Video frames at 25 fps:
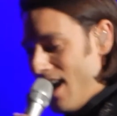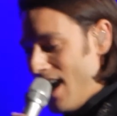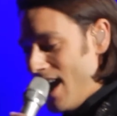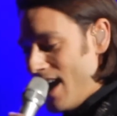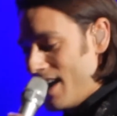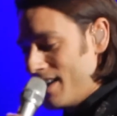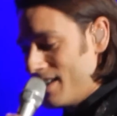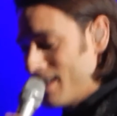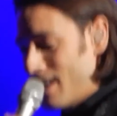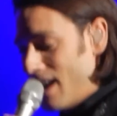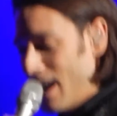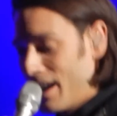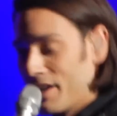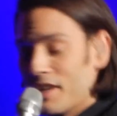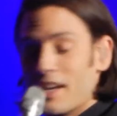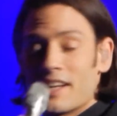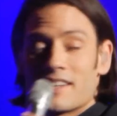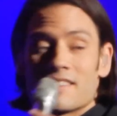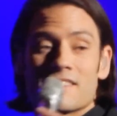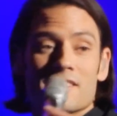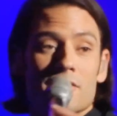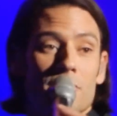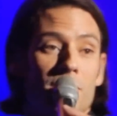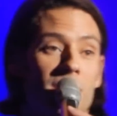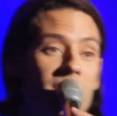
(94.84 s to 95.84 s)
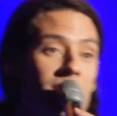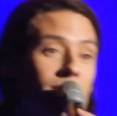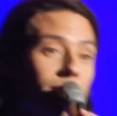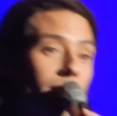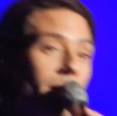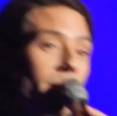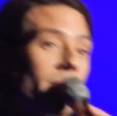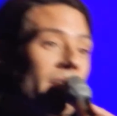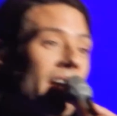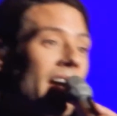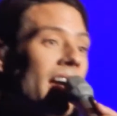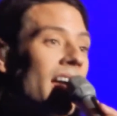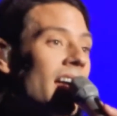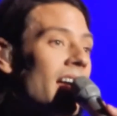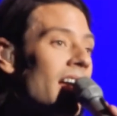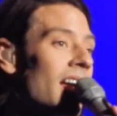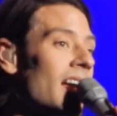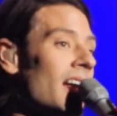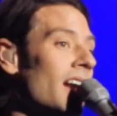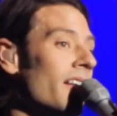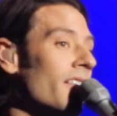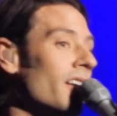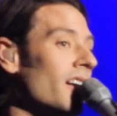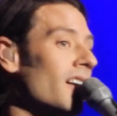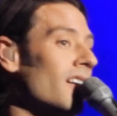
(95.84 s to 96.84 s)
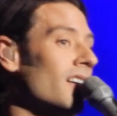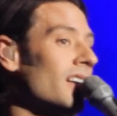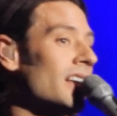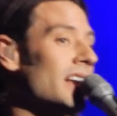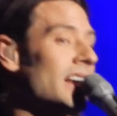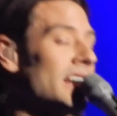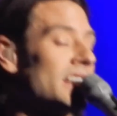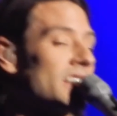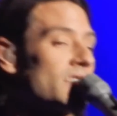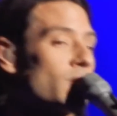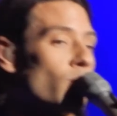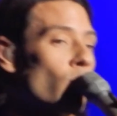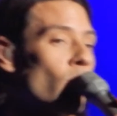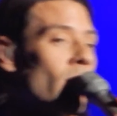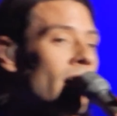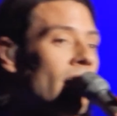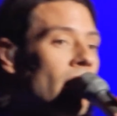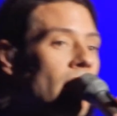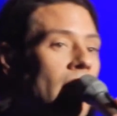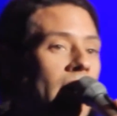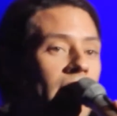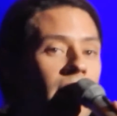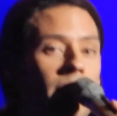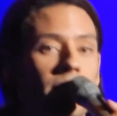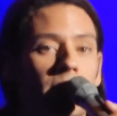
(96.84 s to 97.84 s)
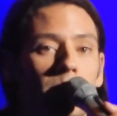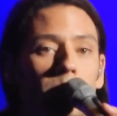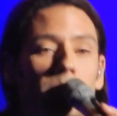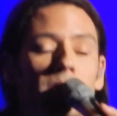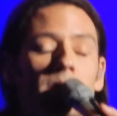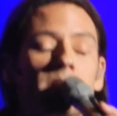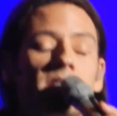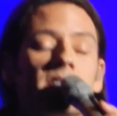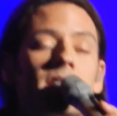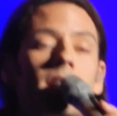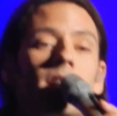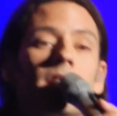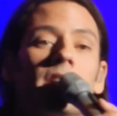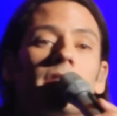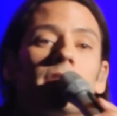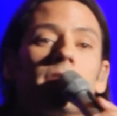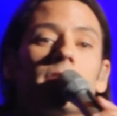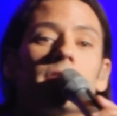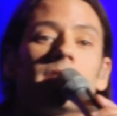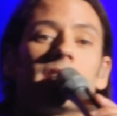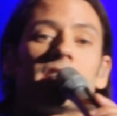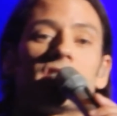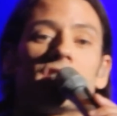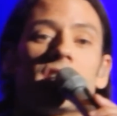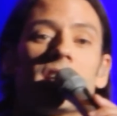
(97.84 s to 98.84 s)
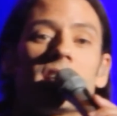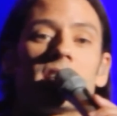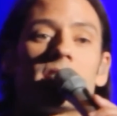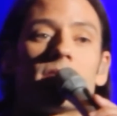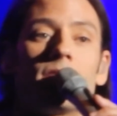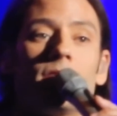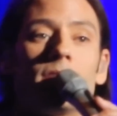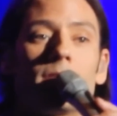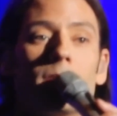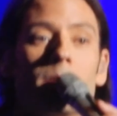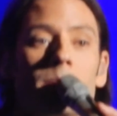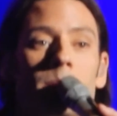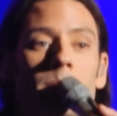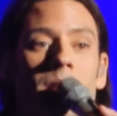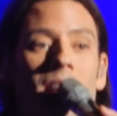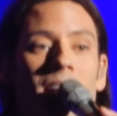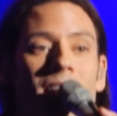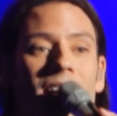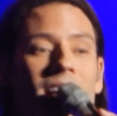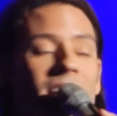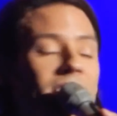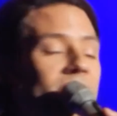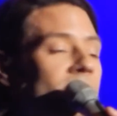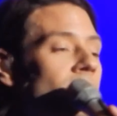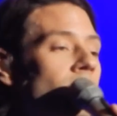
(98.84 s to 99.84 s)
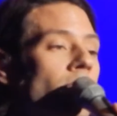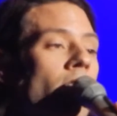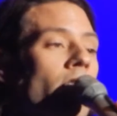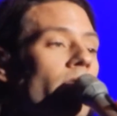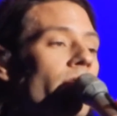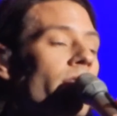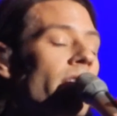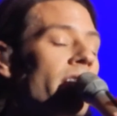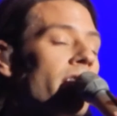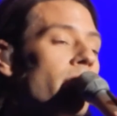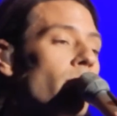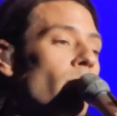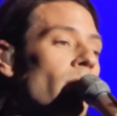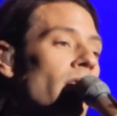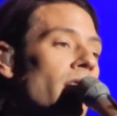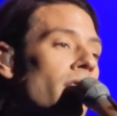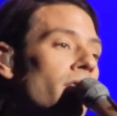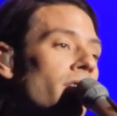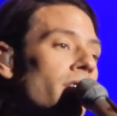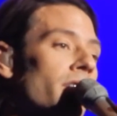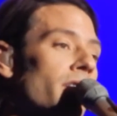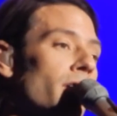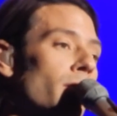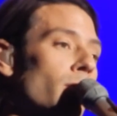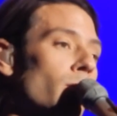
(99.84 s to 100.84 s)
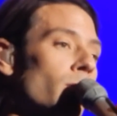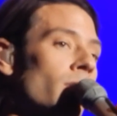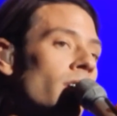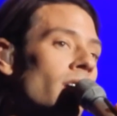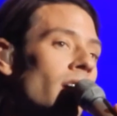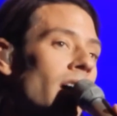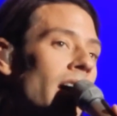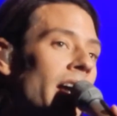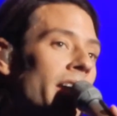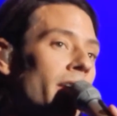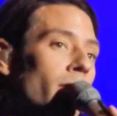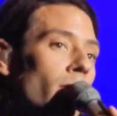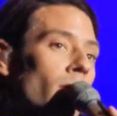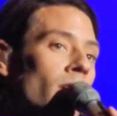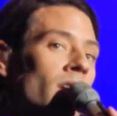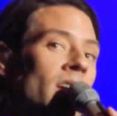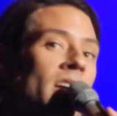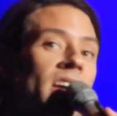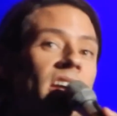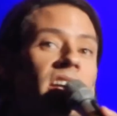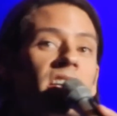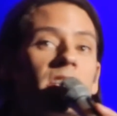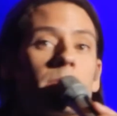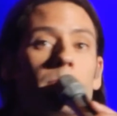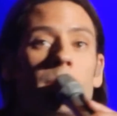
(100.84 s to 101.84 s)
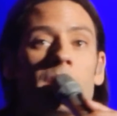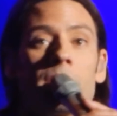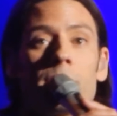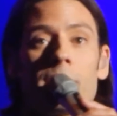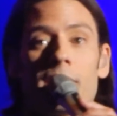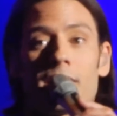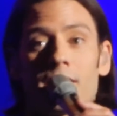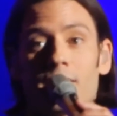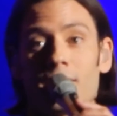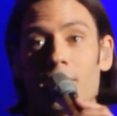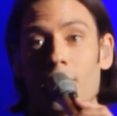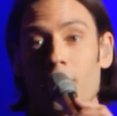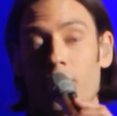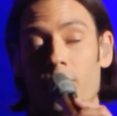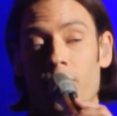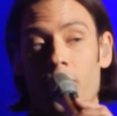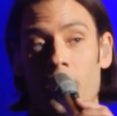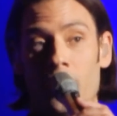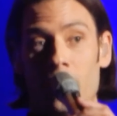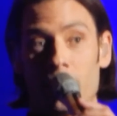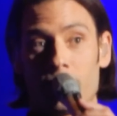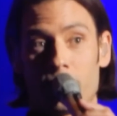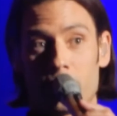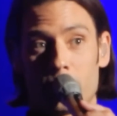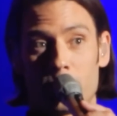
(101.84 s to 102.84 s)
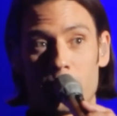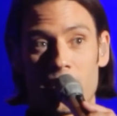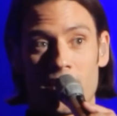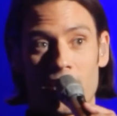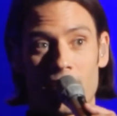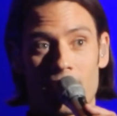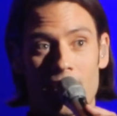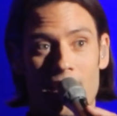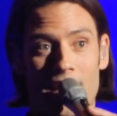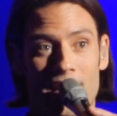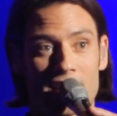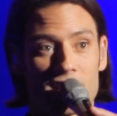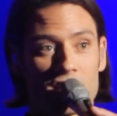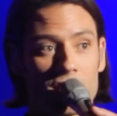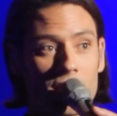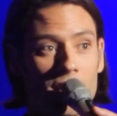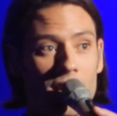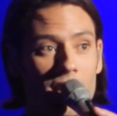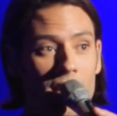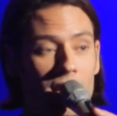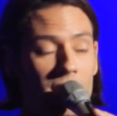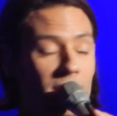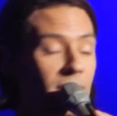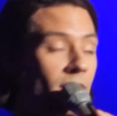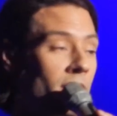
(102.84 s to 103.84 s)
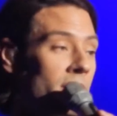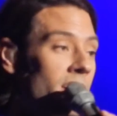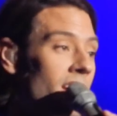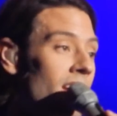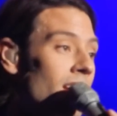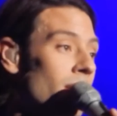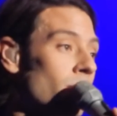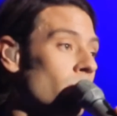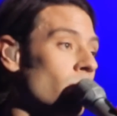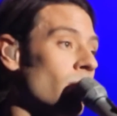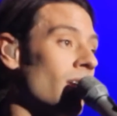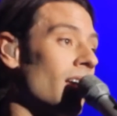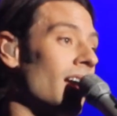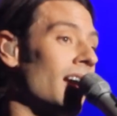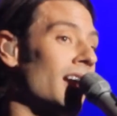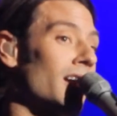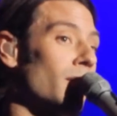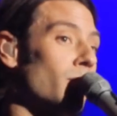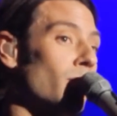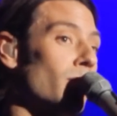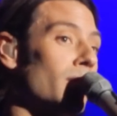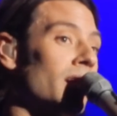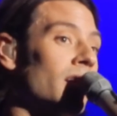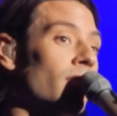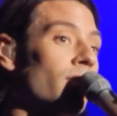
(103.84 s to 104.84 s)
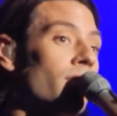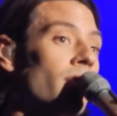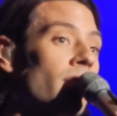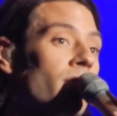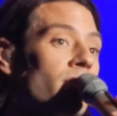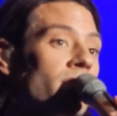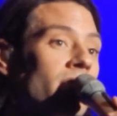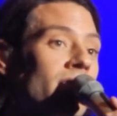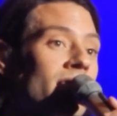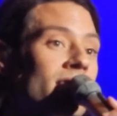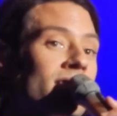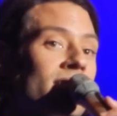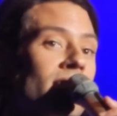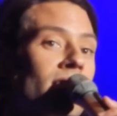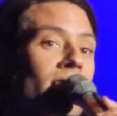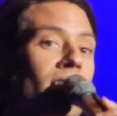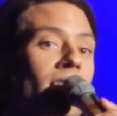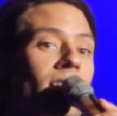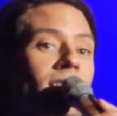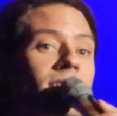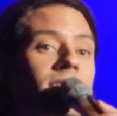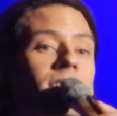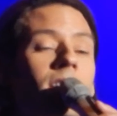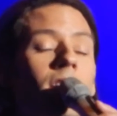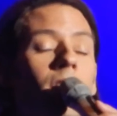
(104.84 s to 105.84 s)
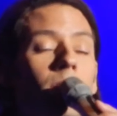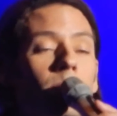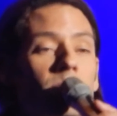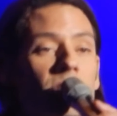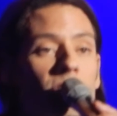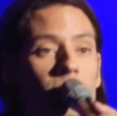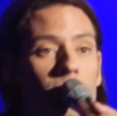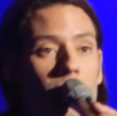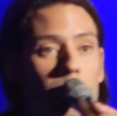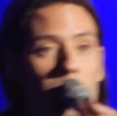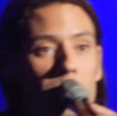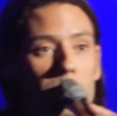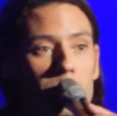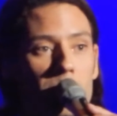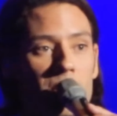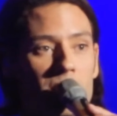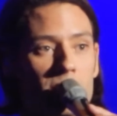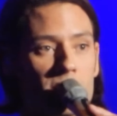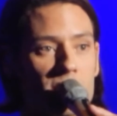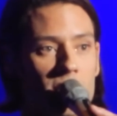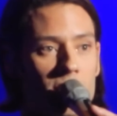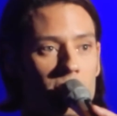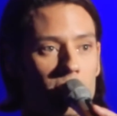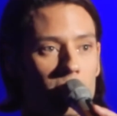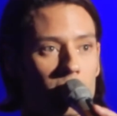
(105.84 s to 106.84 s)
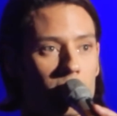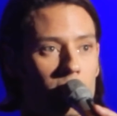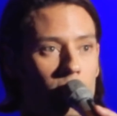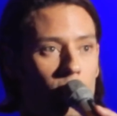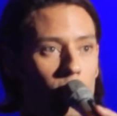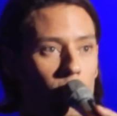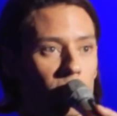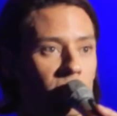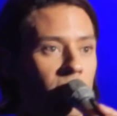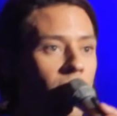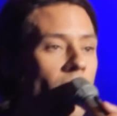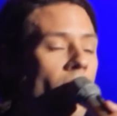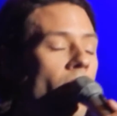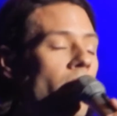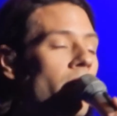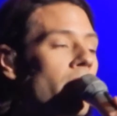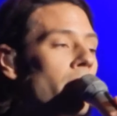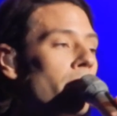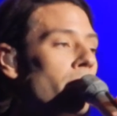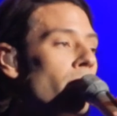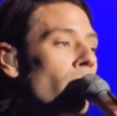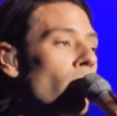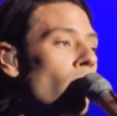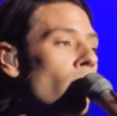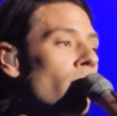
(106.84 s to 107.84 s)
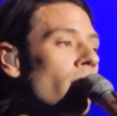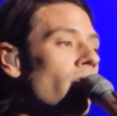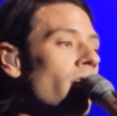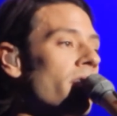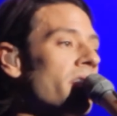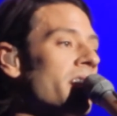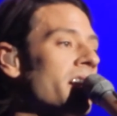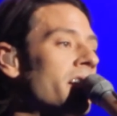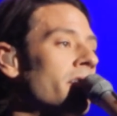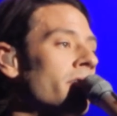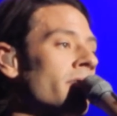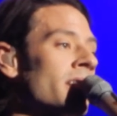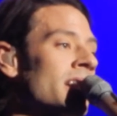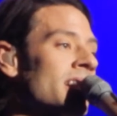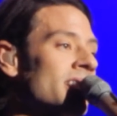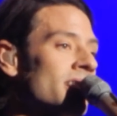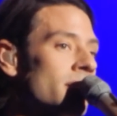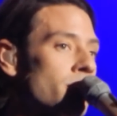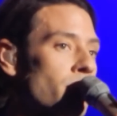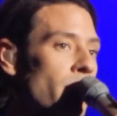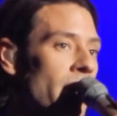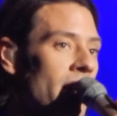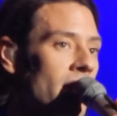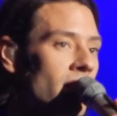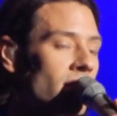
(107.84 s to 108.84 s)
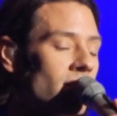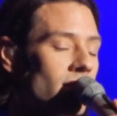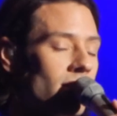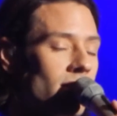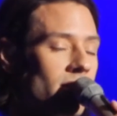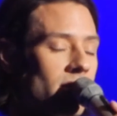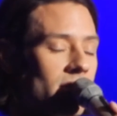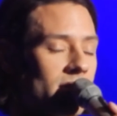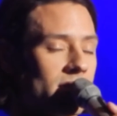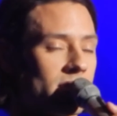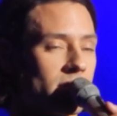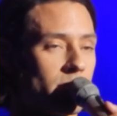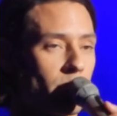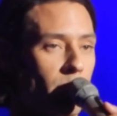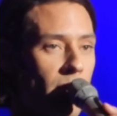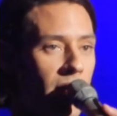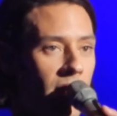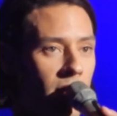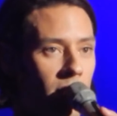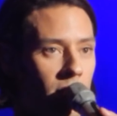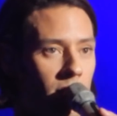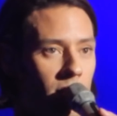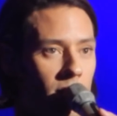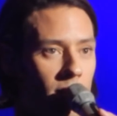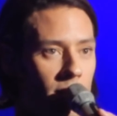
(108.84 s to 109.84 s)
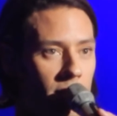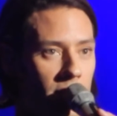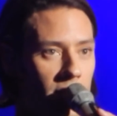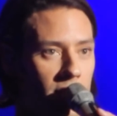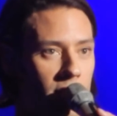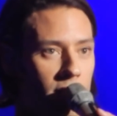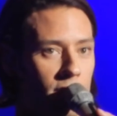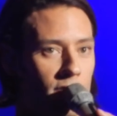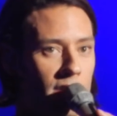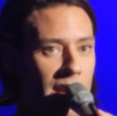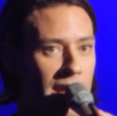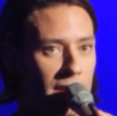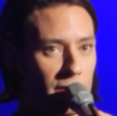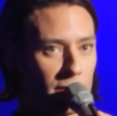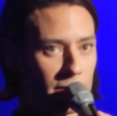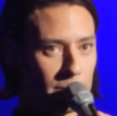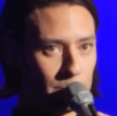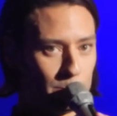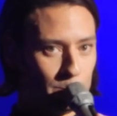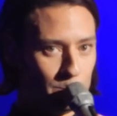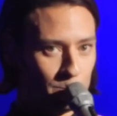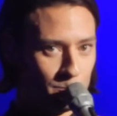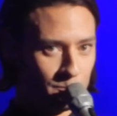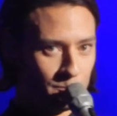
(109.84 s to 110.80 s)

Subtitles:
And our next song is from that era as well. However, the musical it originates from is not very well known at all. It's been written not far from here, actually, in Nottingham in the mid-50s, and it comes from a musical called The Roar of the Grease Paint, The Smell of the Crowd.